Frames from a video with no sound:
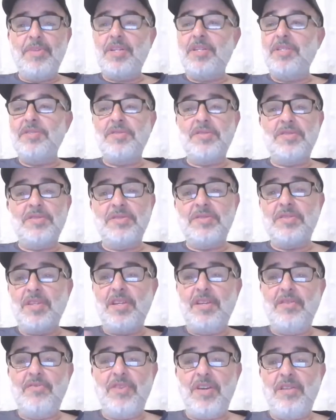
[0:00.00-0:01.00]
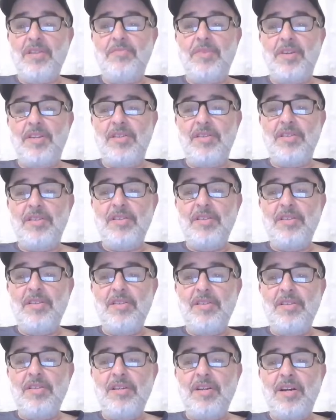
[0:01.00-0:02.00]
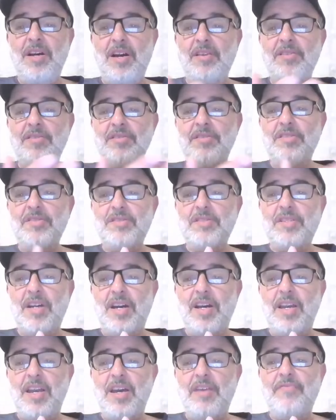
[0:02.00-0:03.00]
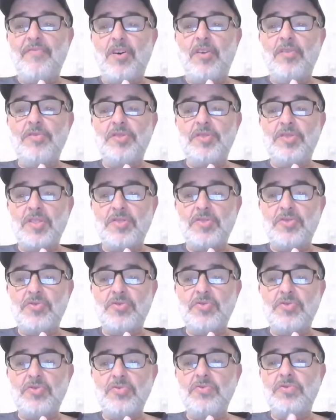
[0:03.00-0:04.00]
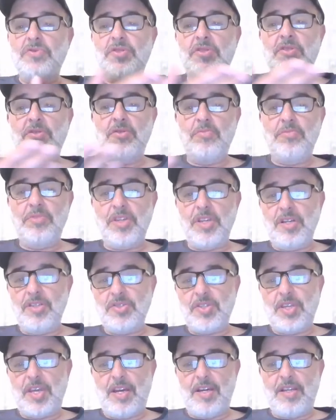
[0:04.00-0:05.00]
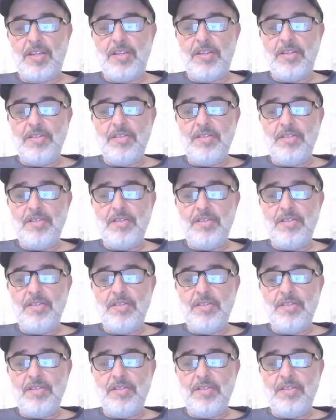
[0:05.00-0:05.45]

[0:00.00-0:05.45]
because this is saying, wait a minute, how could this guy have all these extra students that nobody else had?